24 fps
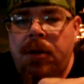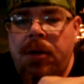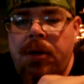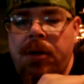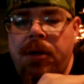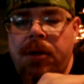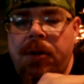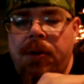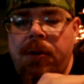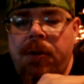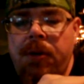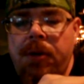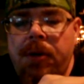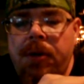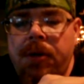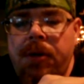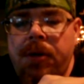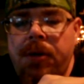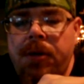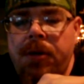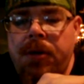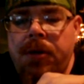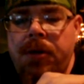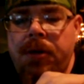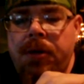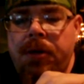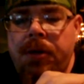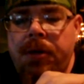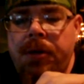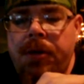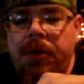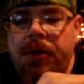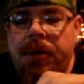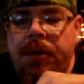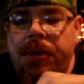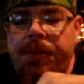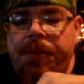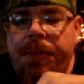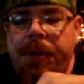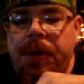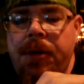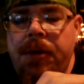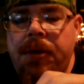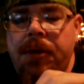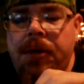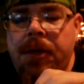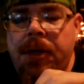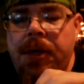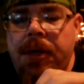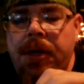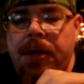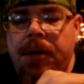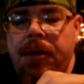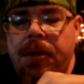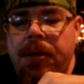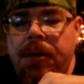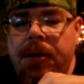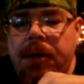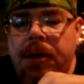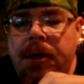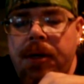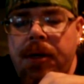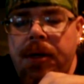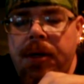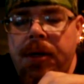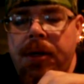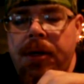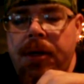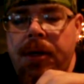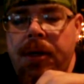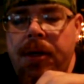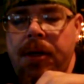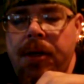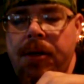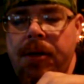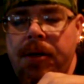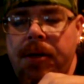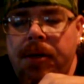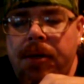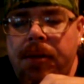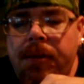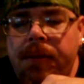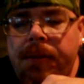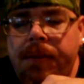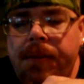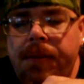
Your coil just spins out like this.